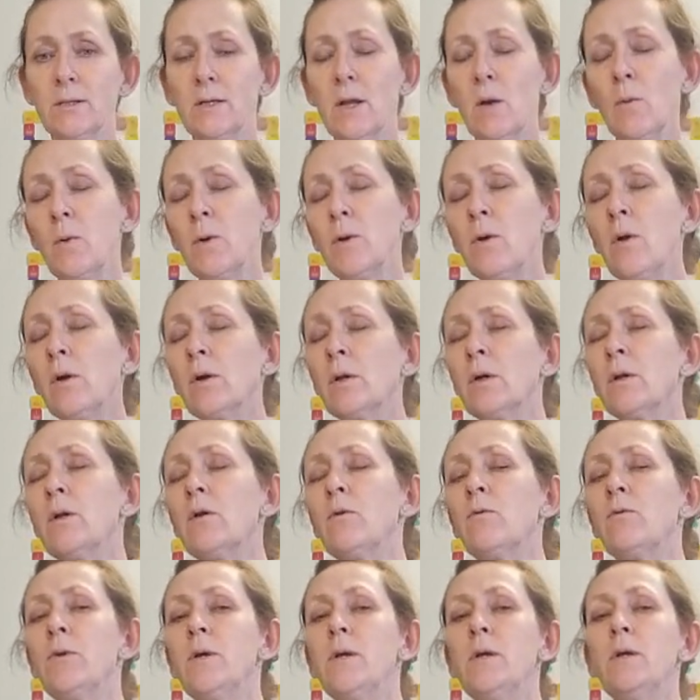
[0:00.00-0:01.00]
Now we're not going
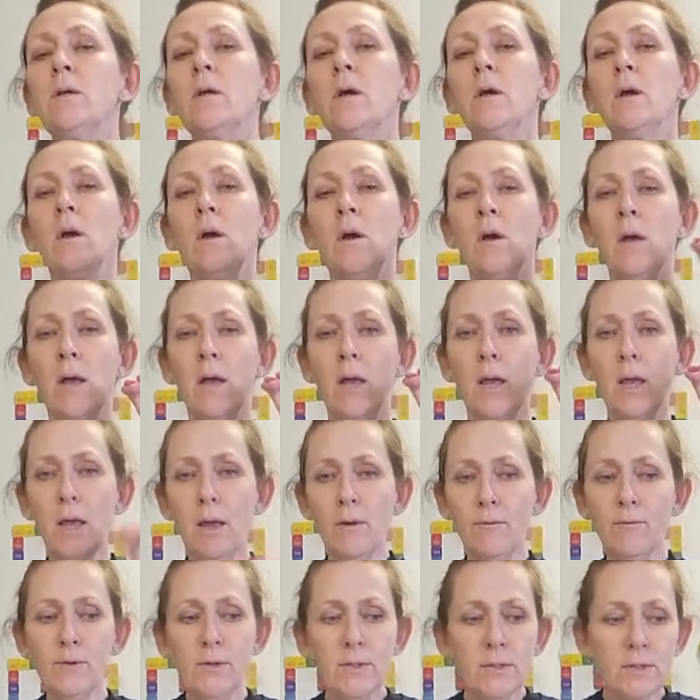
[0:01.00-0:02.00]
to read
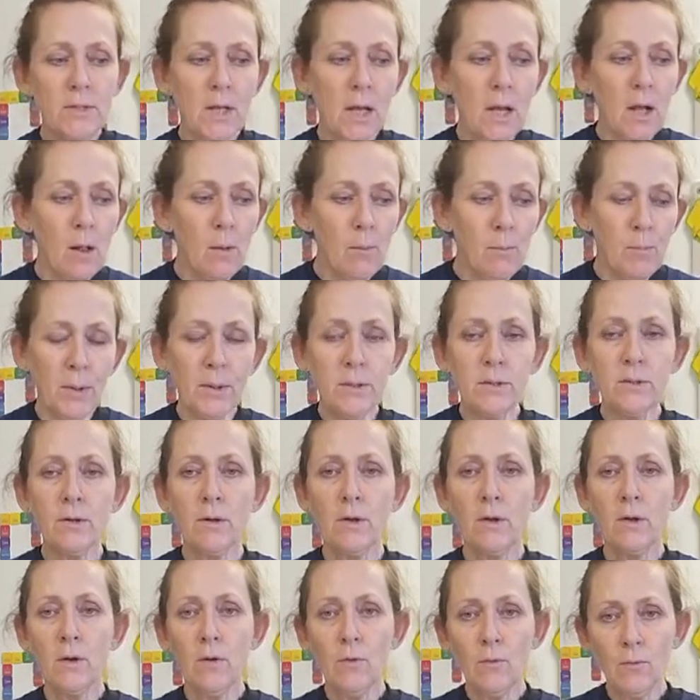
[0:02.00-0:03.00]
every single
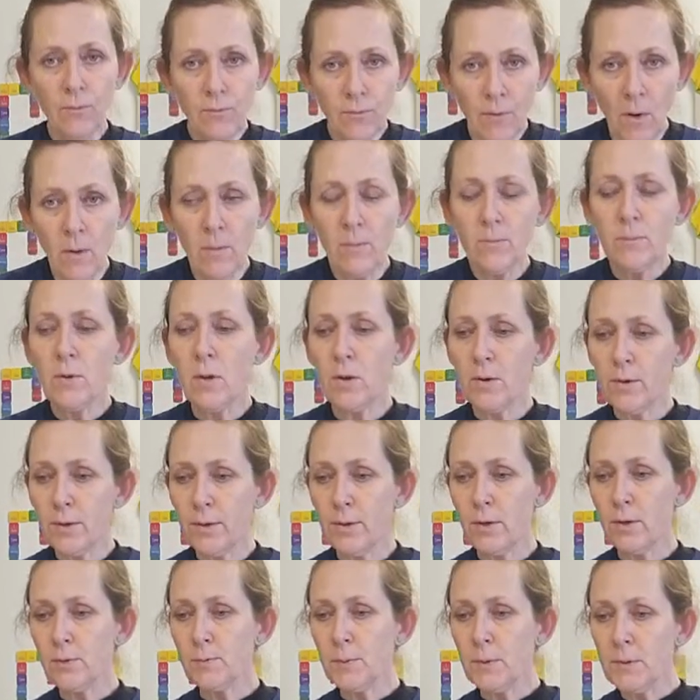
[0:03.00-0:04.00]
bit from
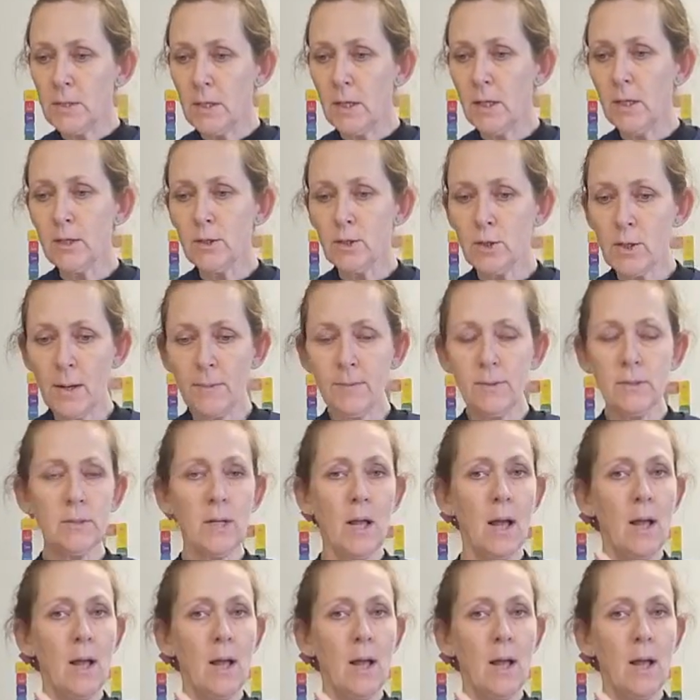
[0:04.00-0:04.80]
those particular chapters.